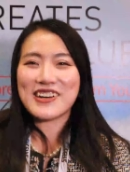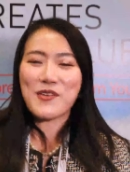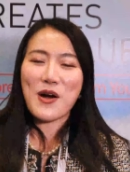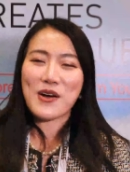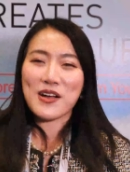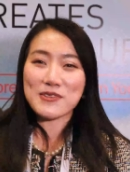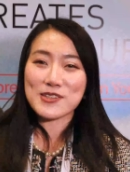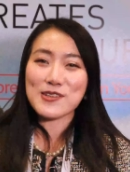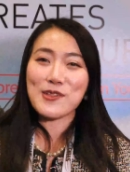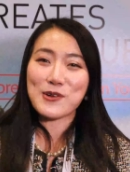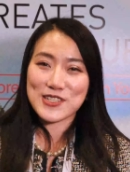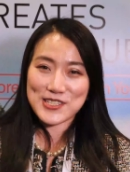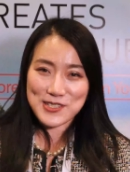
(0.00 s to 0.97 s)
Welcome to
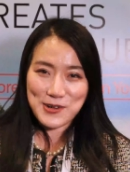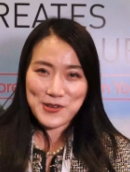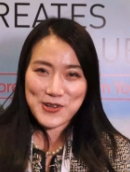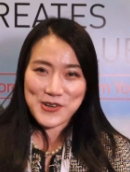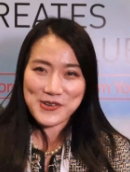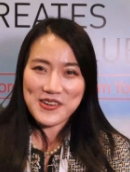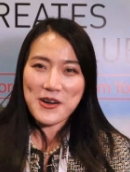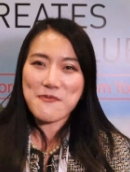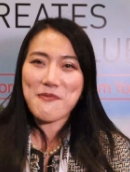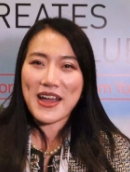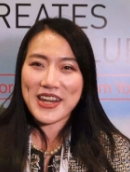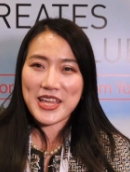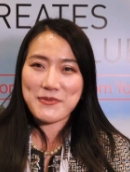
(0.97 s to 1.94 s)
Longi Solar.
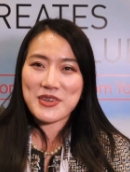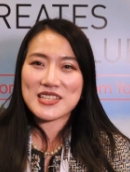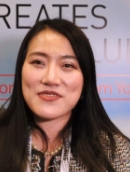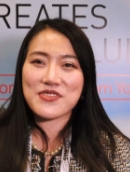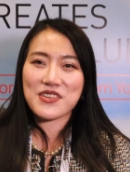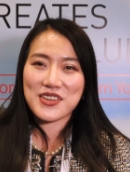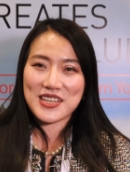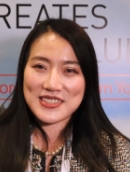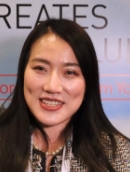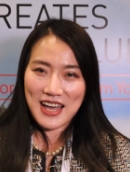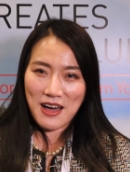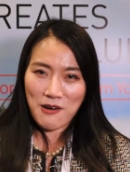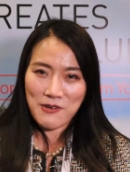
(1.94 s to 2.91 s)
My name is Vivian
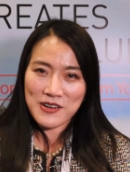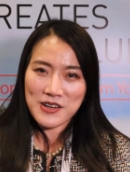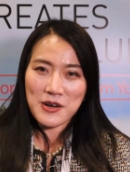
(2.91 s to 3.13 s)
Tao.